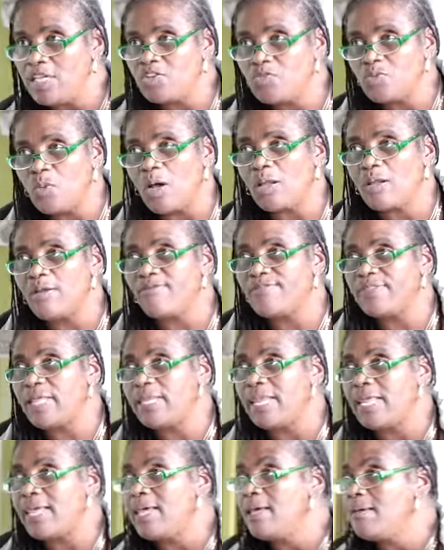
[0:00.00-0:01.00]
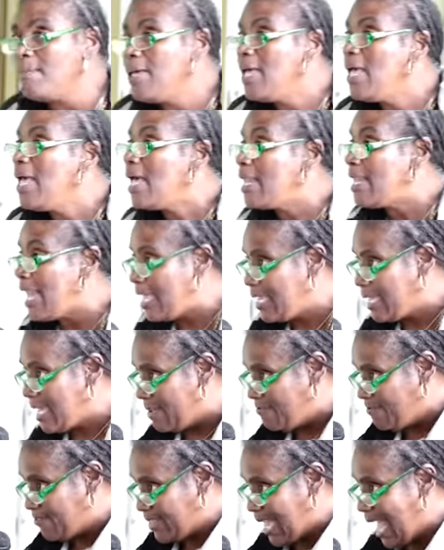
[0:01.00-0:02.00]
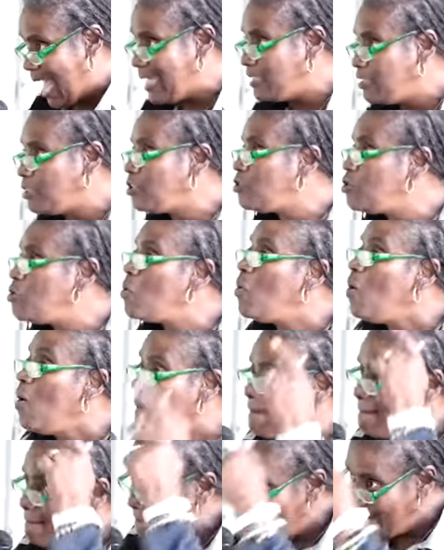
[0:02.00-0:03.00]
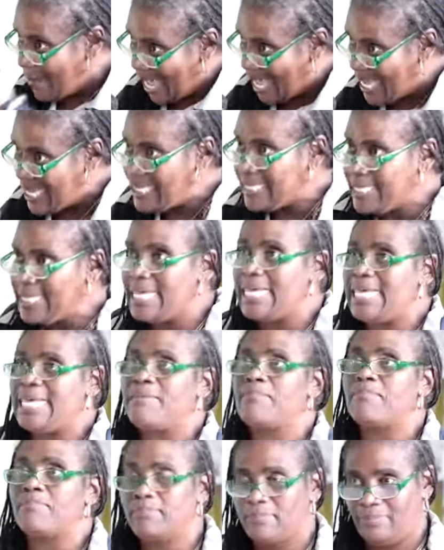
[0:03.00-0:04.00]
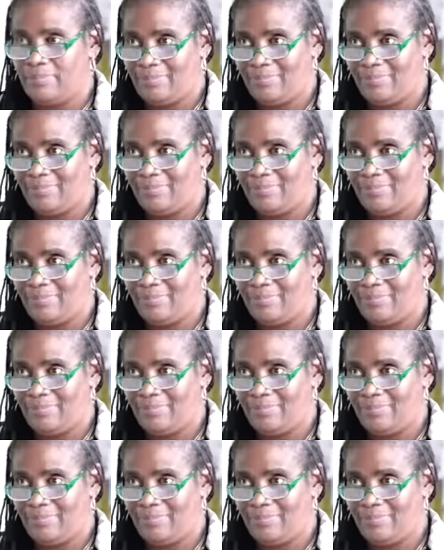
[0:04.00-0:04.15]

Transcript: each one of the name. And I give thanks to my team.